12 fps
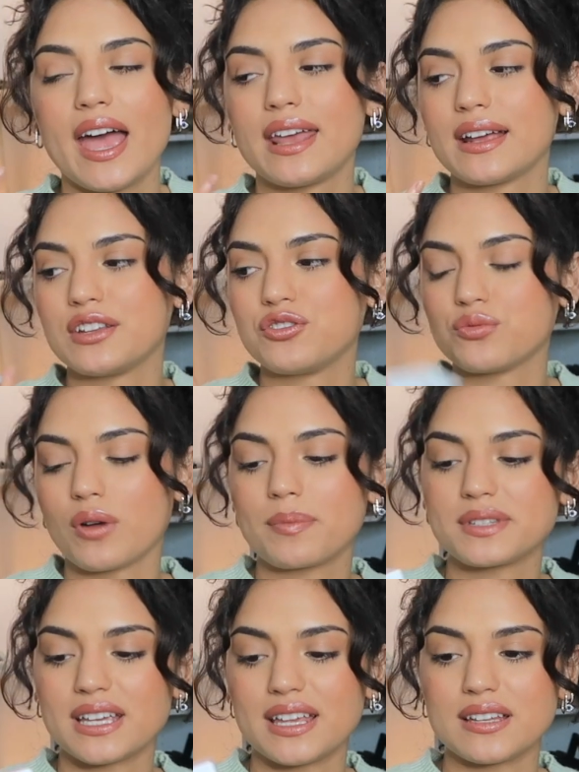and I
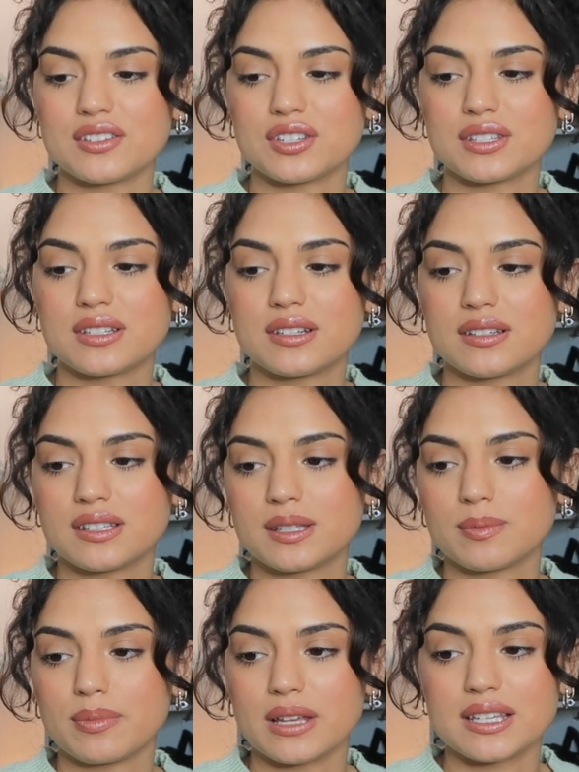dropped it and it just
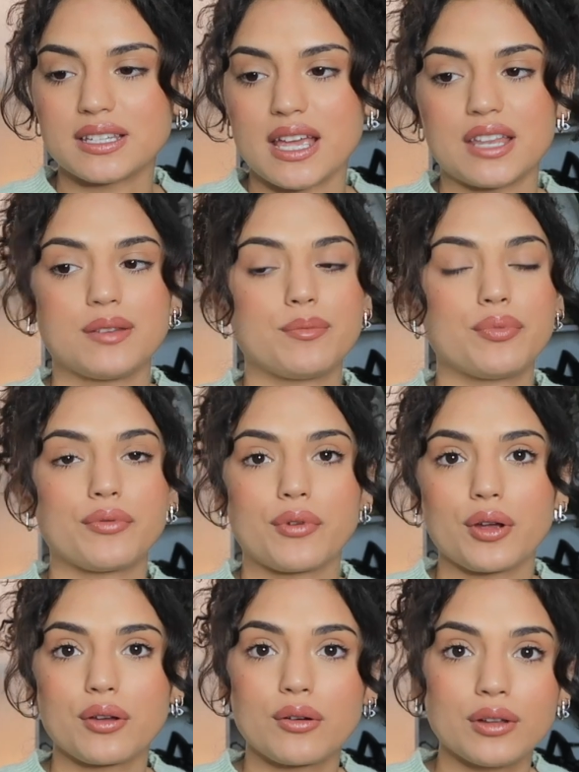split and
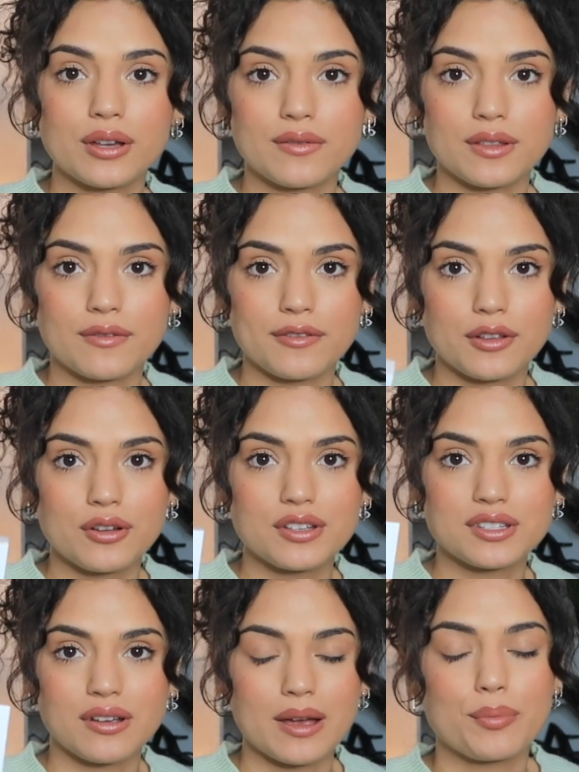broke all over the floor,
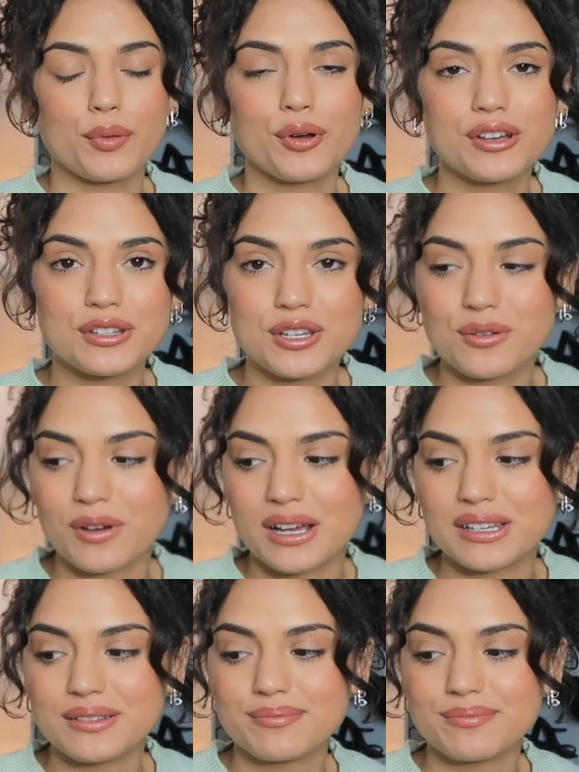so I bought a new one.